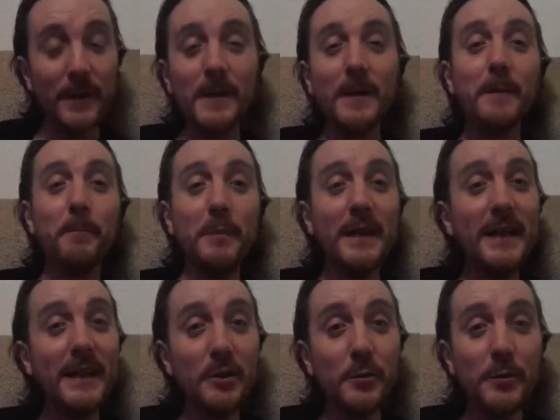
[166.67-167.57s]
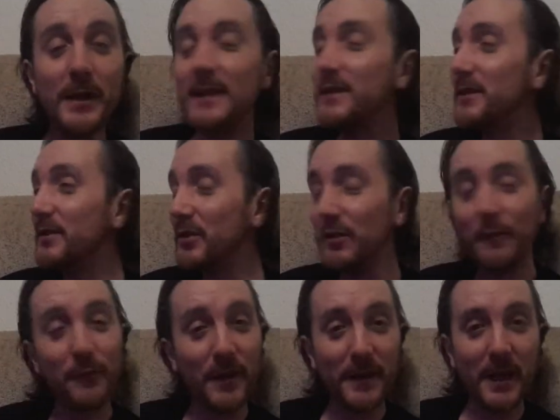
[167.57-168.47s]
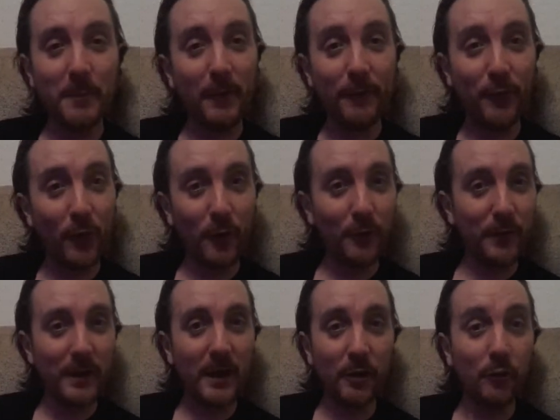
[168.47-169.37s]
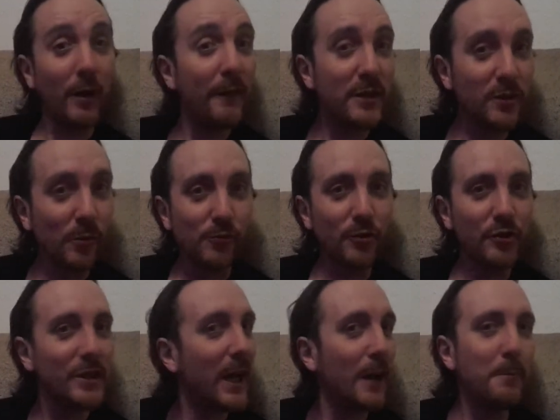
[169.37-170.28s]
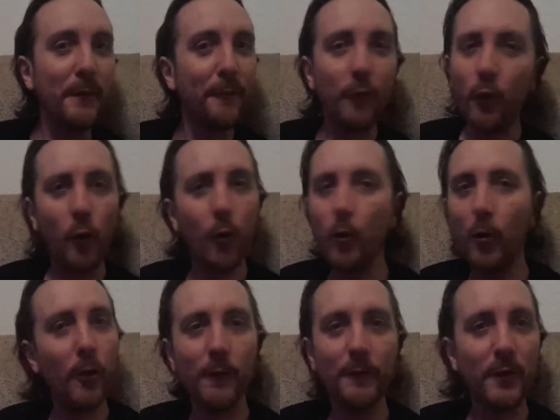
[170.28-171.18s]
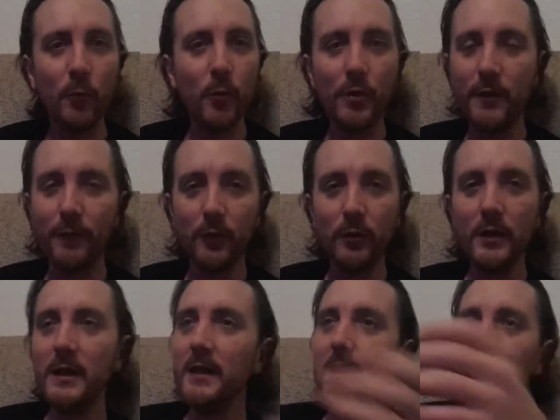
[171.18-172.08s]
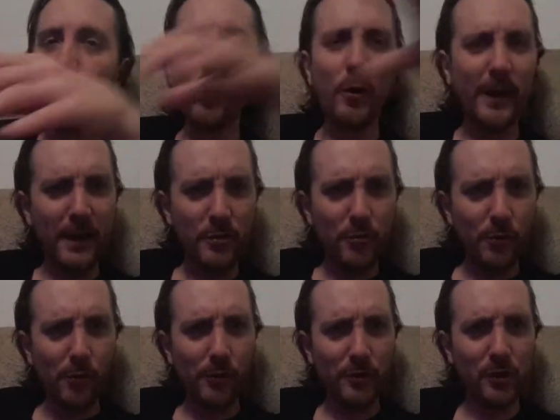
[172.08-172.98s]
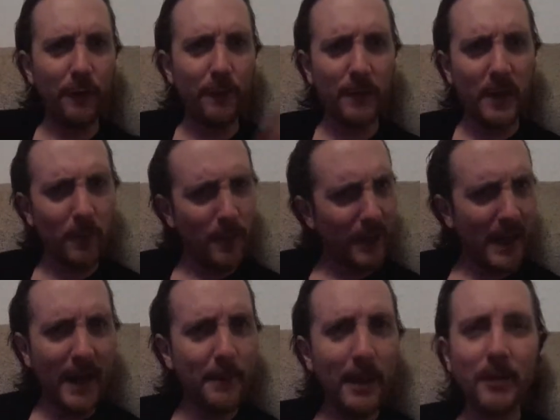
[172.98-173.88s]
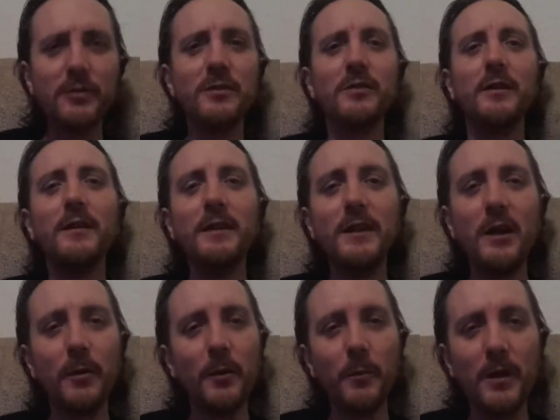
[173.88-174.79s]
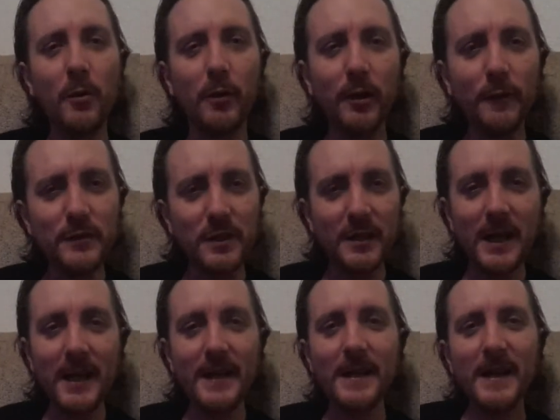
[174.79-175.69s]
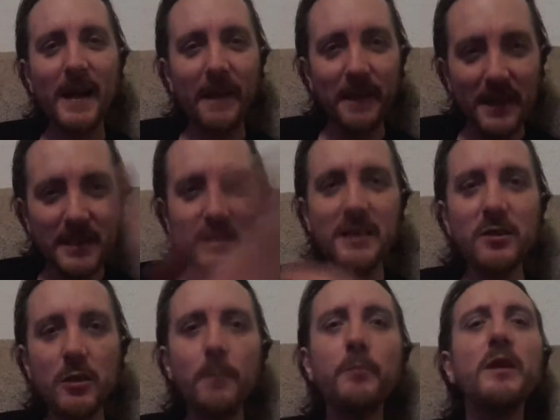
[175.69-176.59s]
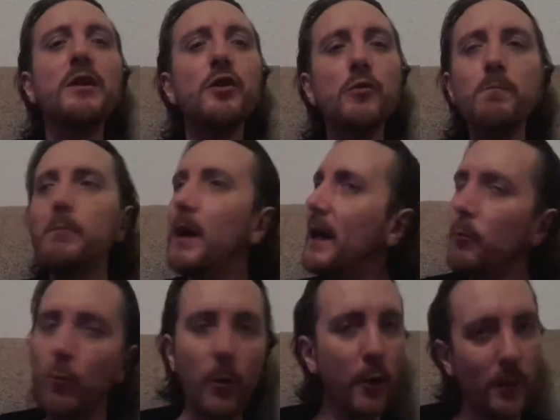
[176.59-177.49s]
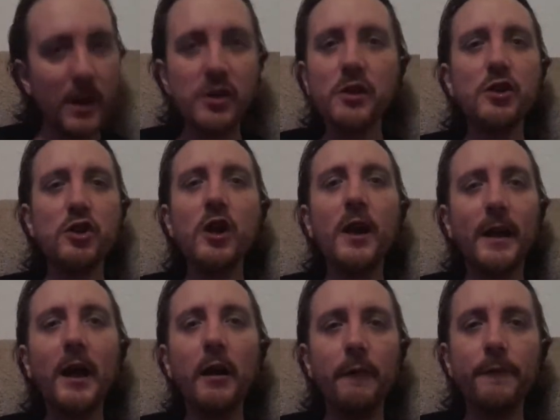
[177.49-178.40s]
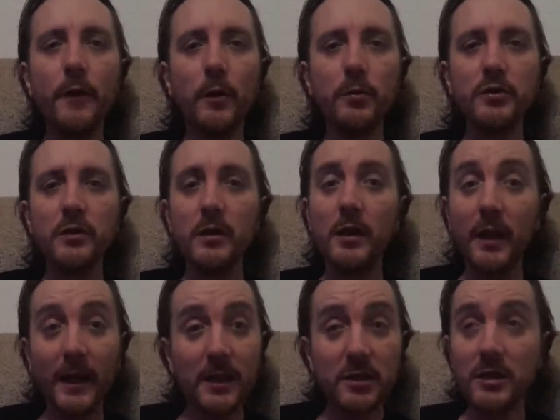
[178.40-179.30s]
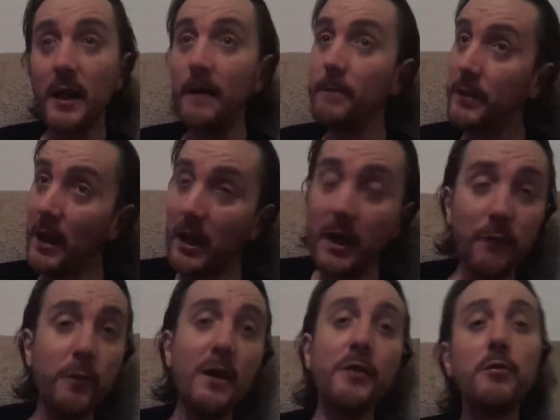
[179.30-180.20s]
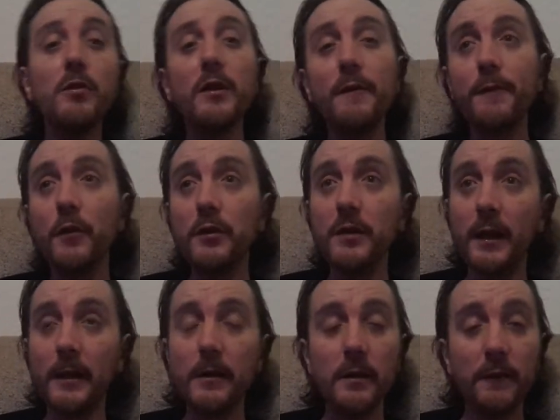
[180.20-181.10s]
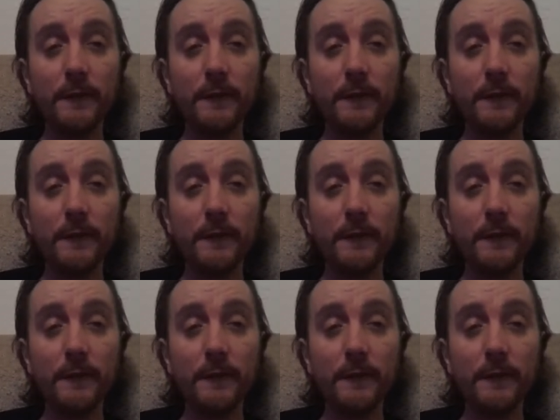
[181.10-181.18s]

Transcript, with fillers: uh, MIDI units and stuff like that before, and Gravis Ultrasound, before all the wonderful orchestral stuff that came out, uh, you know, that we know and love today. This is something you might want to actually check out, folks. Like I say, they're halfway through their funding.